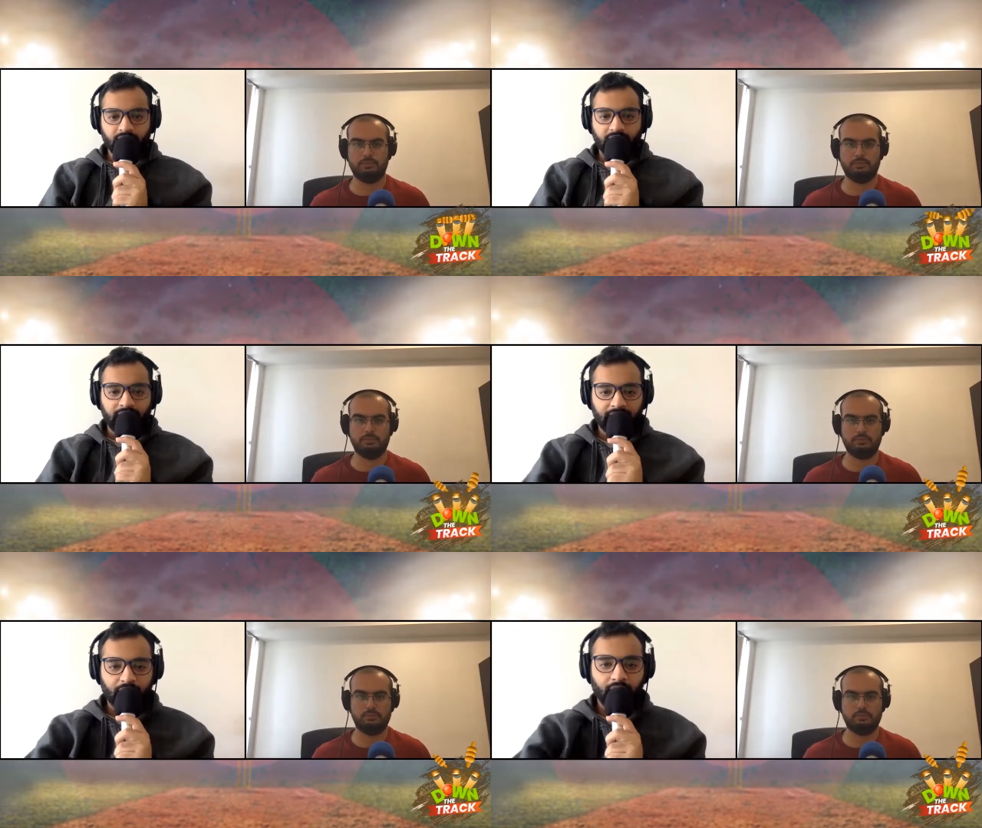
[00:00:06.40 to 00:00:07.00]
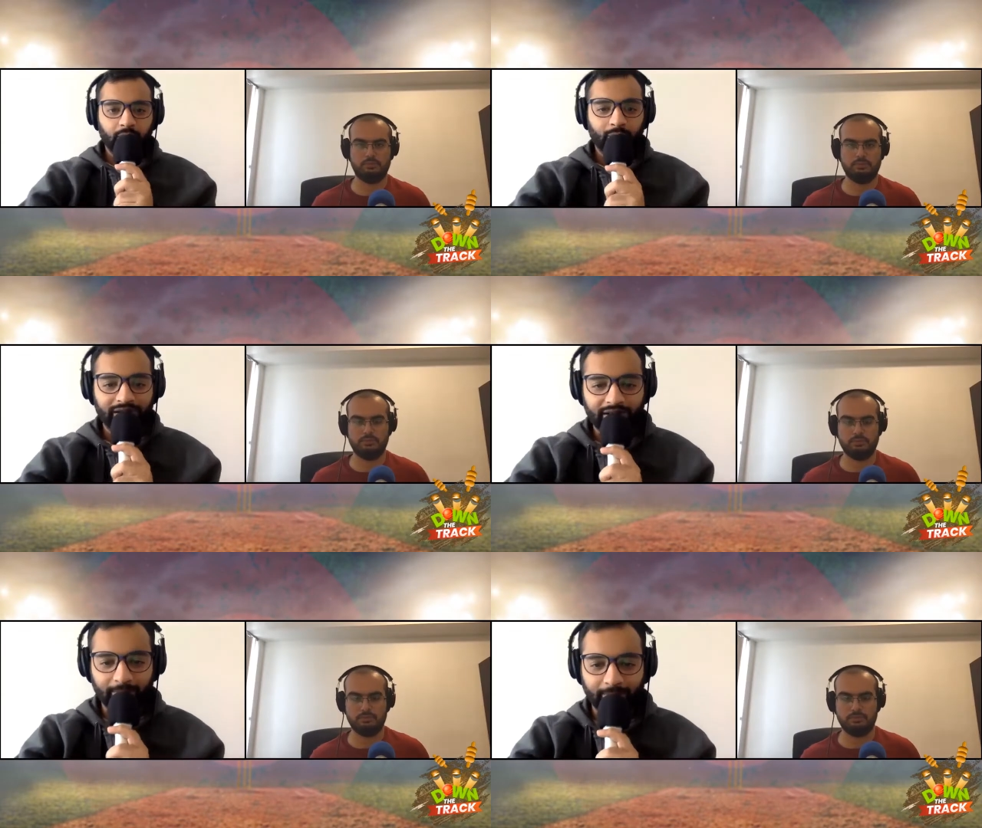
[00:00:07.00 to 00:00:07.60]
Speaker 1: Hello and
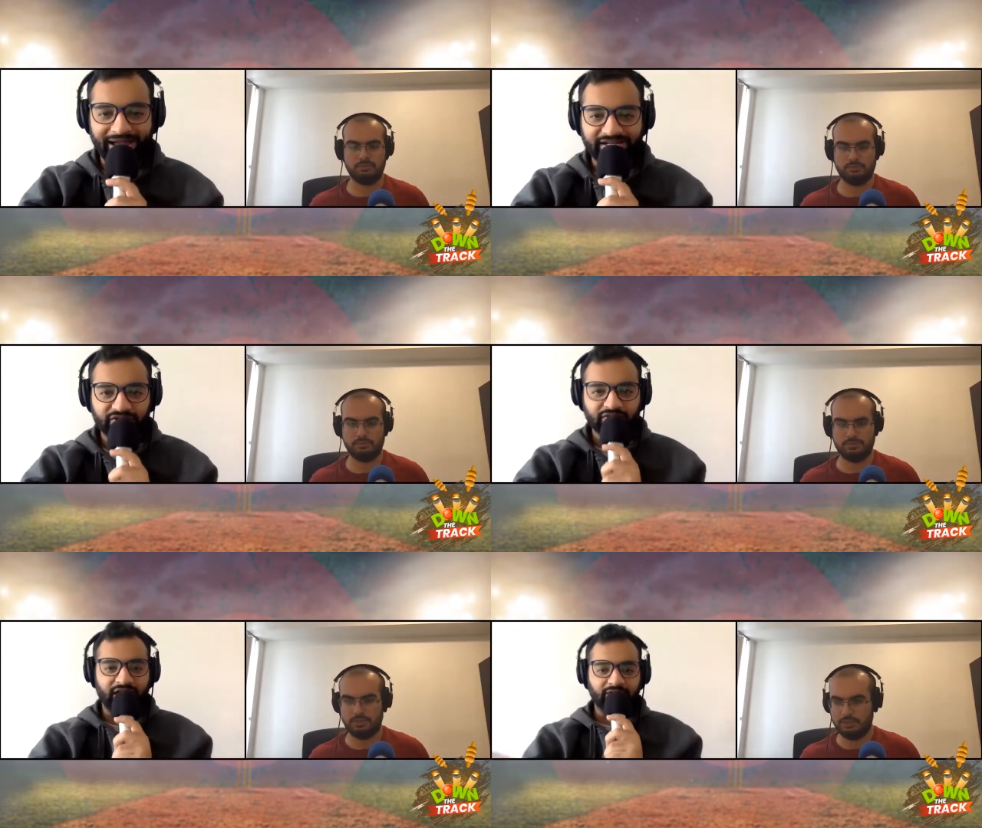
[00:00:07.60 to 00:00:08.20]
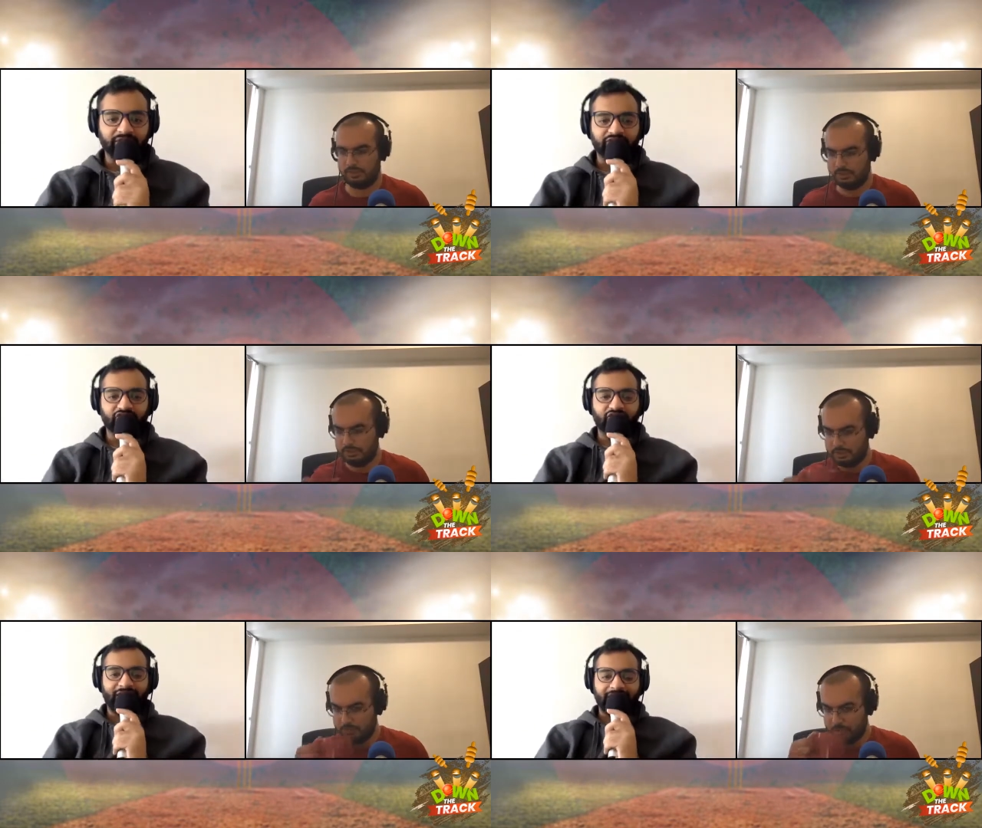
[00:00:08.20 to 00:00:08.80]
welcome back to Down the
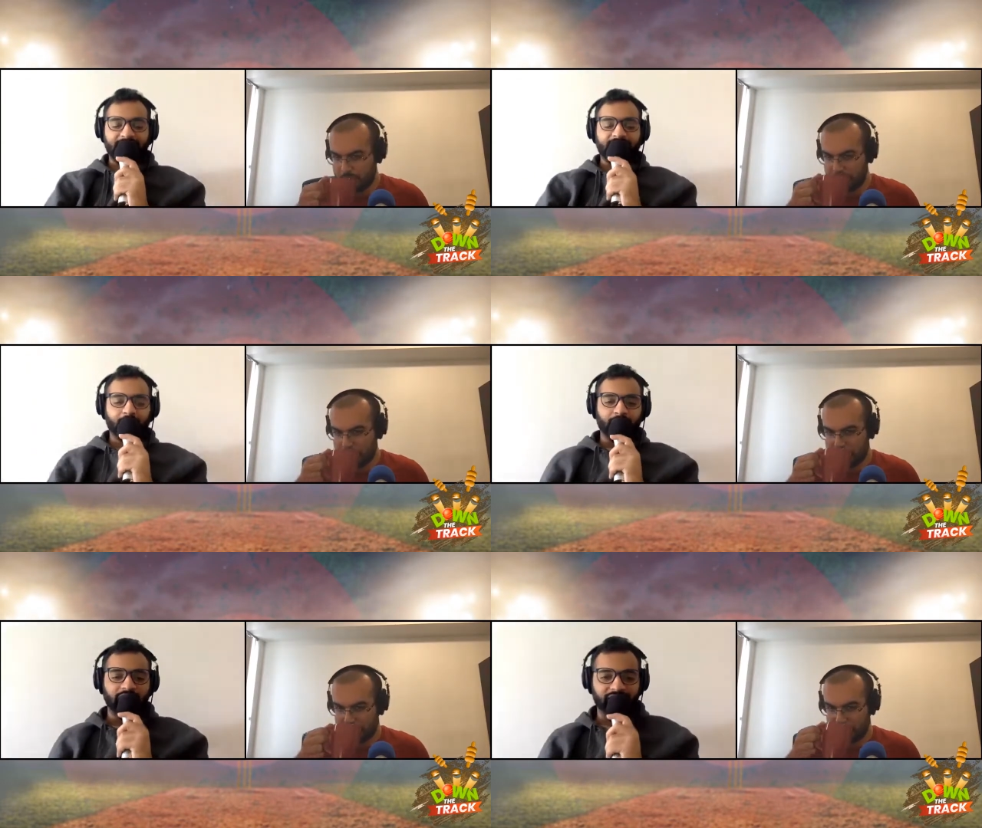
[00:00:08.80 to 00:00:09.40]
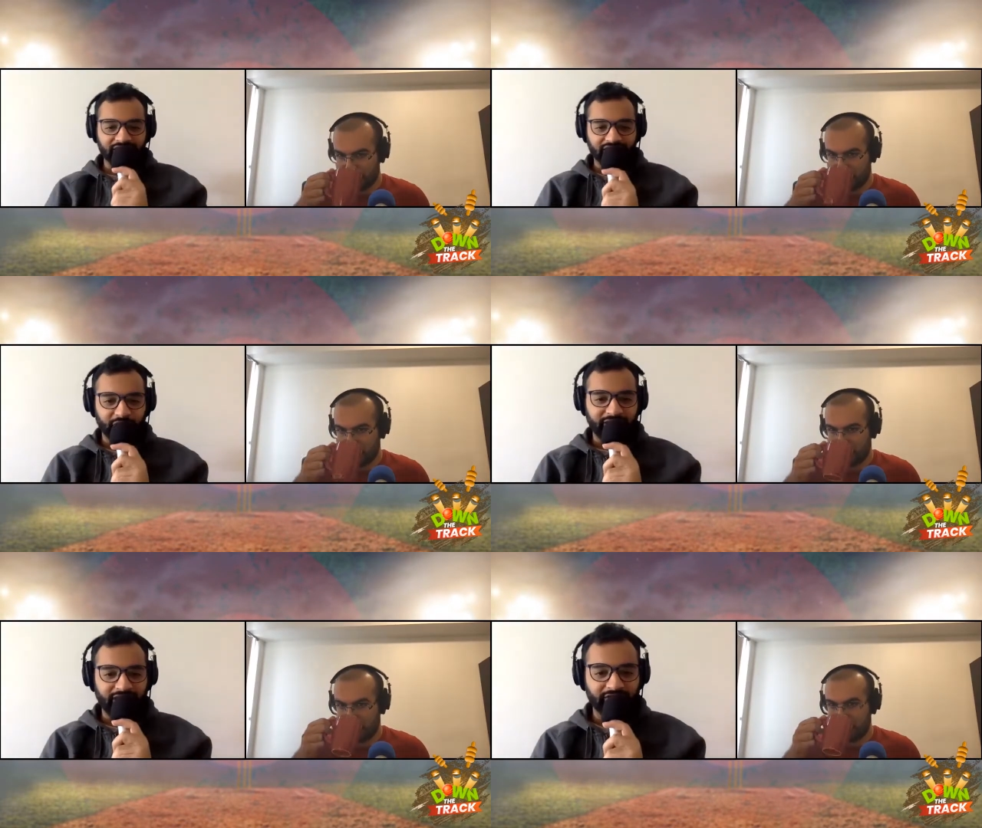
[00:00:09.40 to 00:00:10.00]
Track. We are
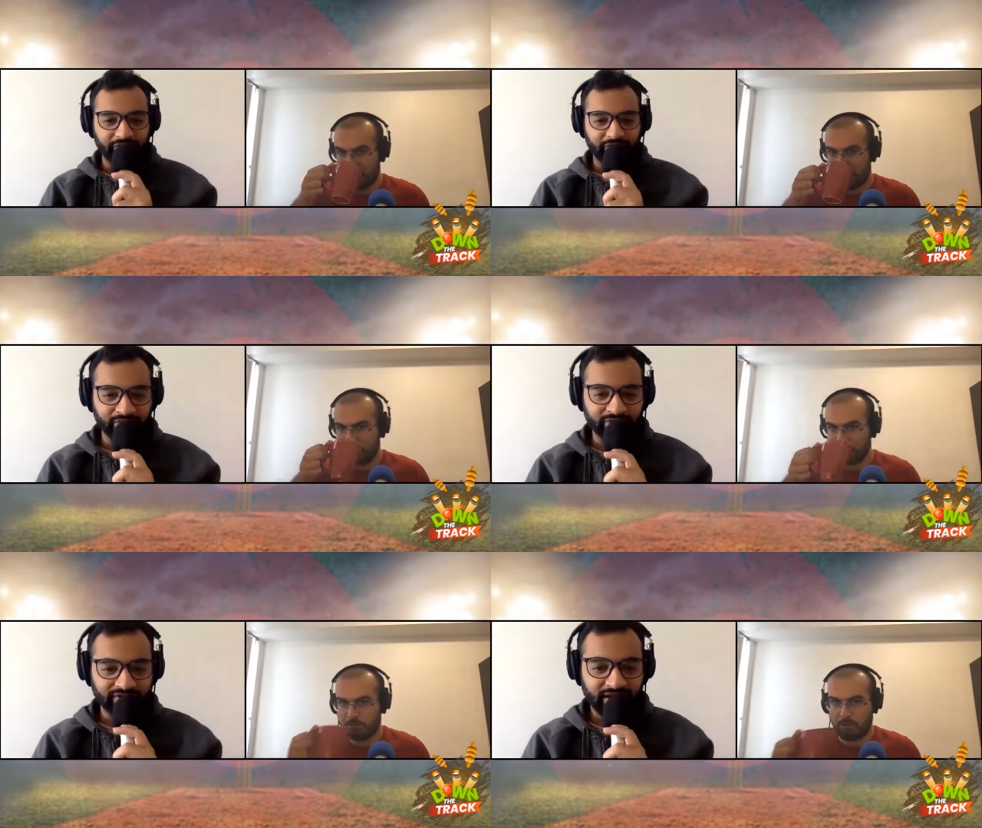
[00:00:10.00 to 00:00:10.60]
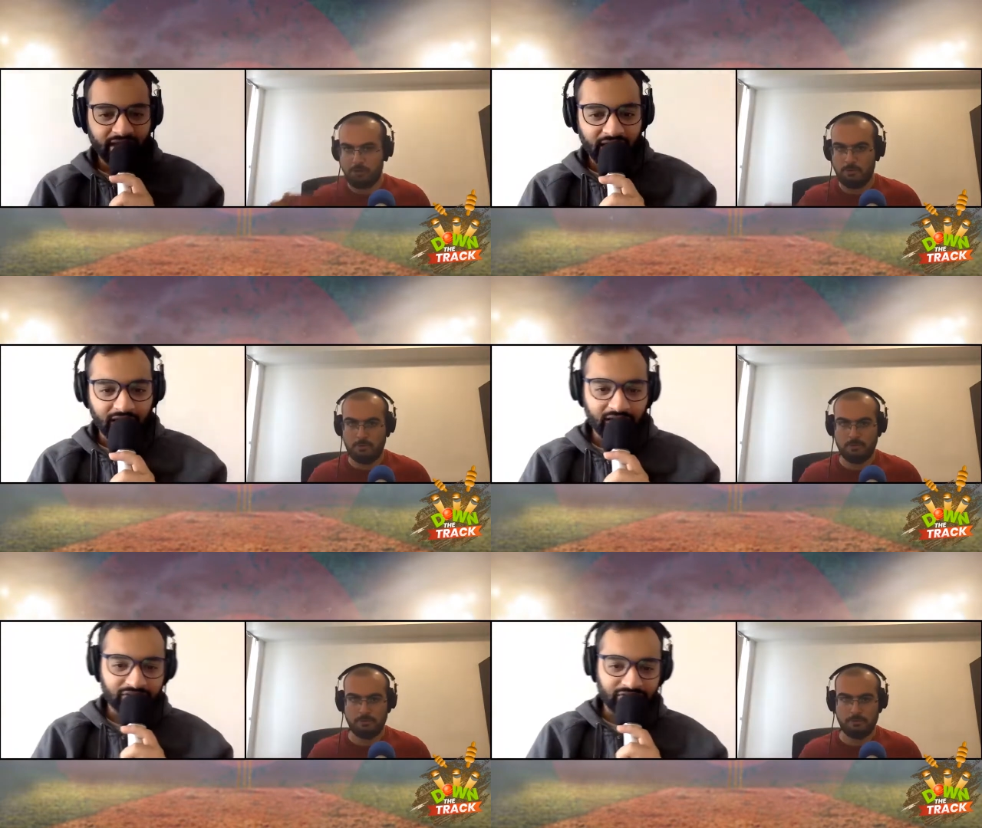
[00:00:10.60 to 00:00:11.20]
continuing our reviews.
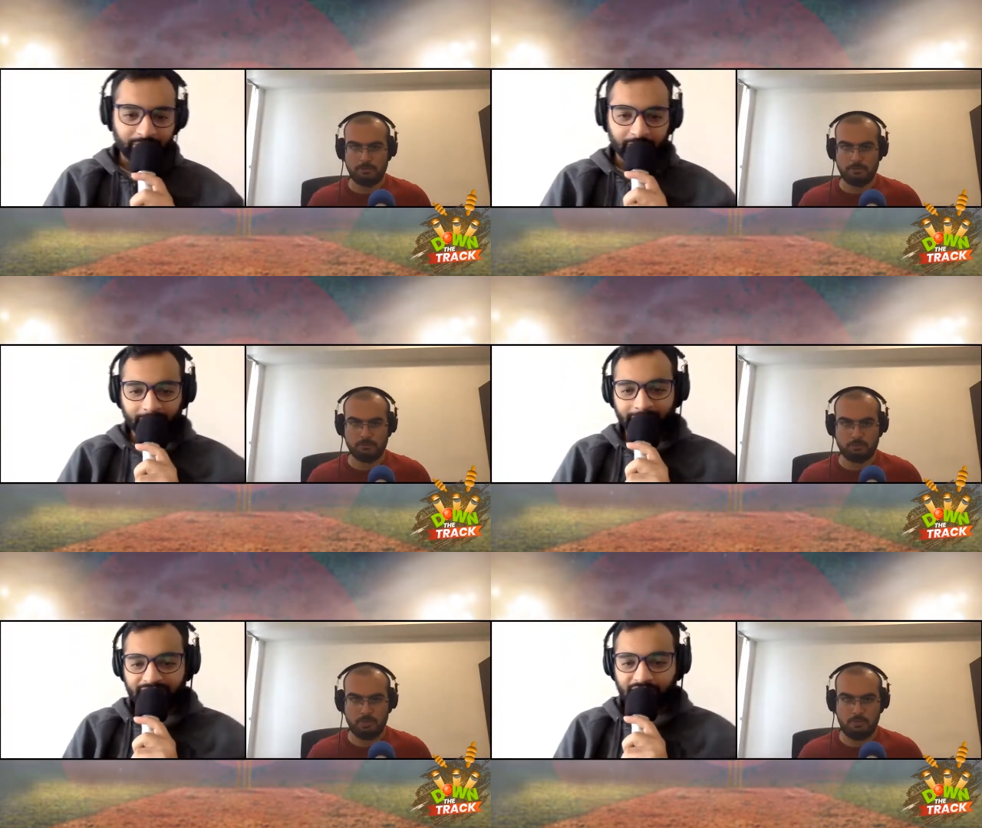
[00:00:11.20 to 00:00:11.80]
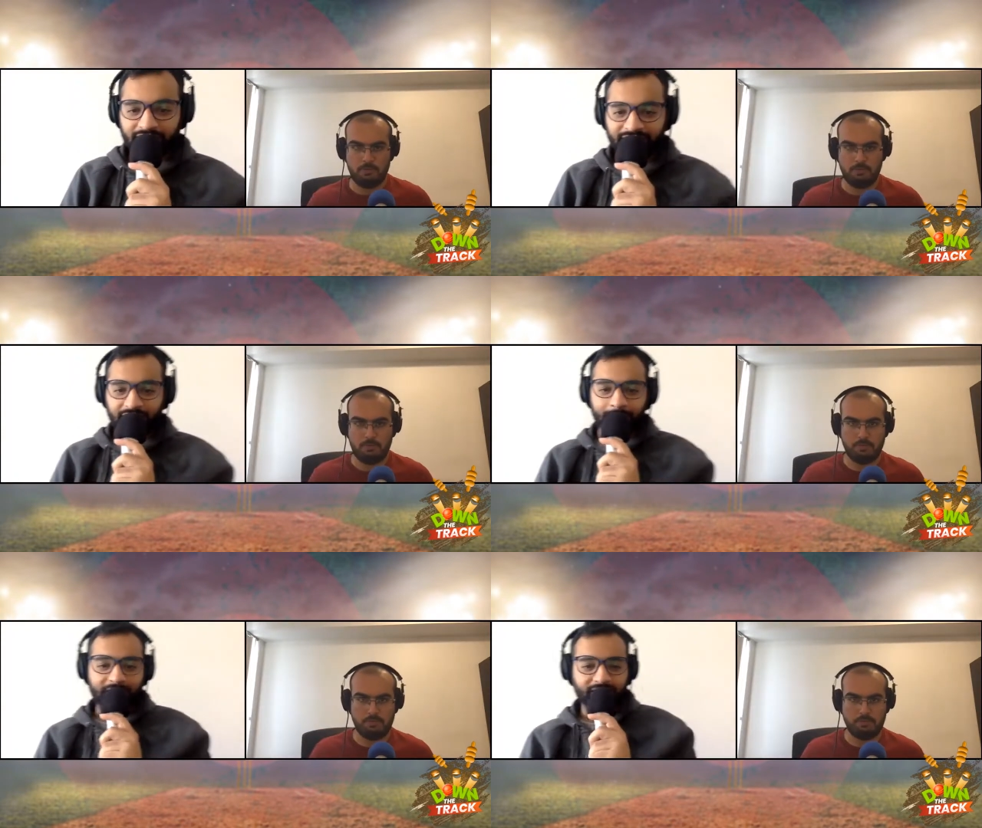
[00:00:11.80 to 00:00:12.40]
Uh, today we will be talking
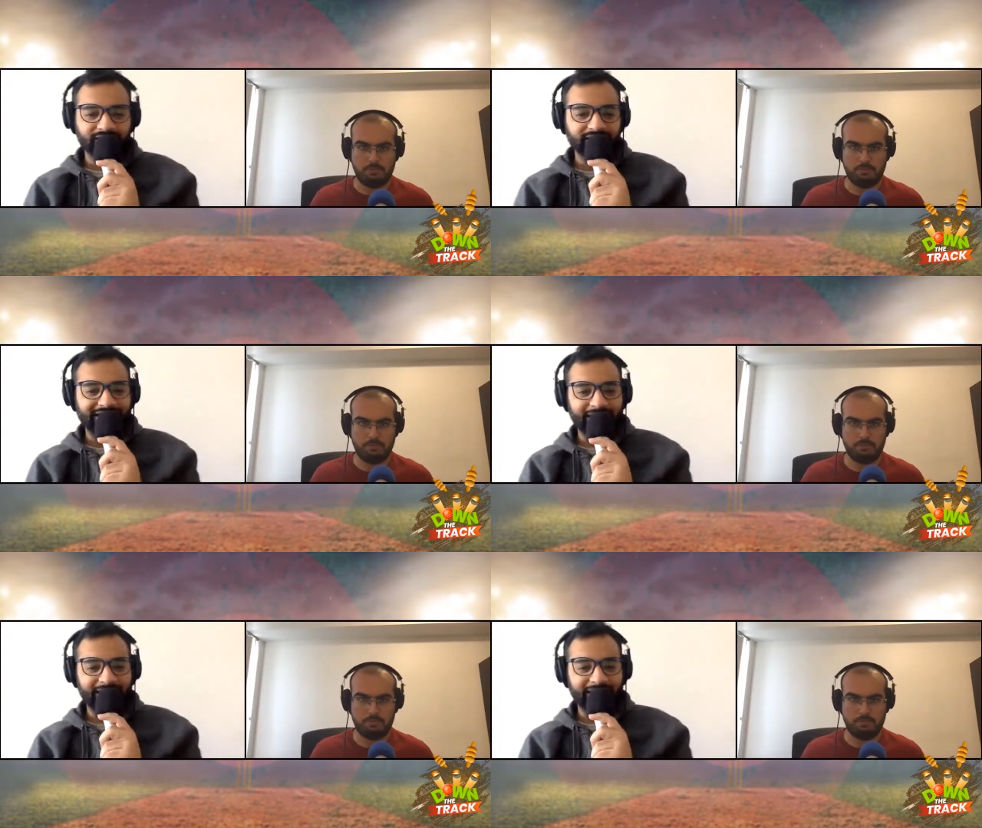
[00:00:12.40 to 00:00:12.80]
about the game